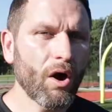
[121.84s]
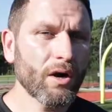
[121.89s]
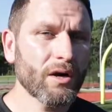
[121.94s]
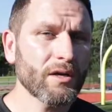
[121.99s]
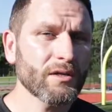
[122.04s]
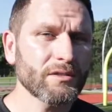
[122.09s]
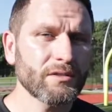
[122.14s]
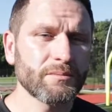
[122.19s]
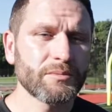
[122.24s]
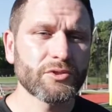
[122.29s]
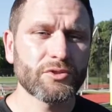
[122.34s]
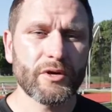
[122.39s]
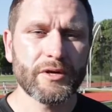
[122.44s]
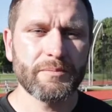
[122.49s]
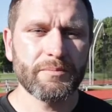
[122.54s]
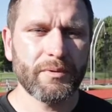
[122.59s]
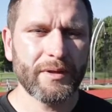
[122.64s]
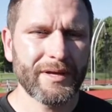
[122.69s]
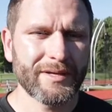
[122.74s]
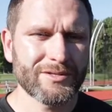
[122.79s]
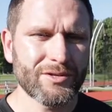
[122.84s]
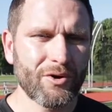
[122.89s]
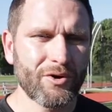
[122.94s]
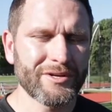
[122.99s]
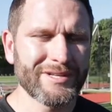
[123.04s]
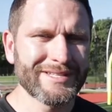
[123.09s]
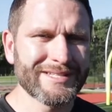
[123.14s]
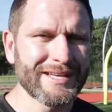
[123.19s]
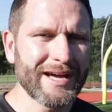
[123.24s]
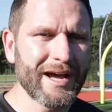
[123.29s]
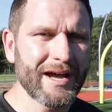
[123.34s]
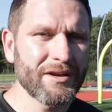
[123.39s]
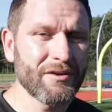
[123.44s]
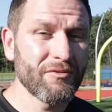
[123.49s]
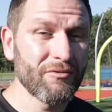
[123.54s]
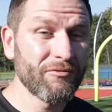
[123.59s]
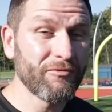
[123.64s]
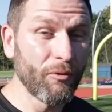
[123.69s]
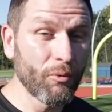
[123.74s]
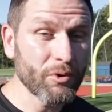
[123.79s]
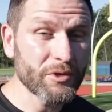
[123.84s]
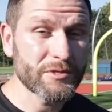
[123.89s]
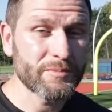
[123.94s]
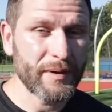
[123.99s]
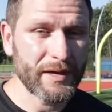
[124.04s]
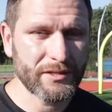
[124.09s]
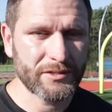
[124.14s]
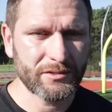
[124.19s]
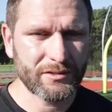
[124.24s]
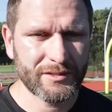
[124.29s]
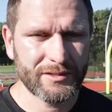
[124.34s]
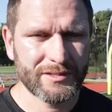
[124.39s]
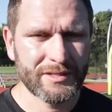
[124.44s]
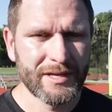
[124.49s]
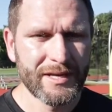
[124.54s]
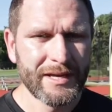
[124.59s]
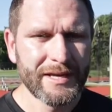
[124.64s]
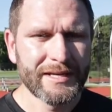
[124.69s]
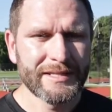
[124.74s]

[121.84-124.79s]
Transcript: Our custom strength plans are designed for specialists.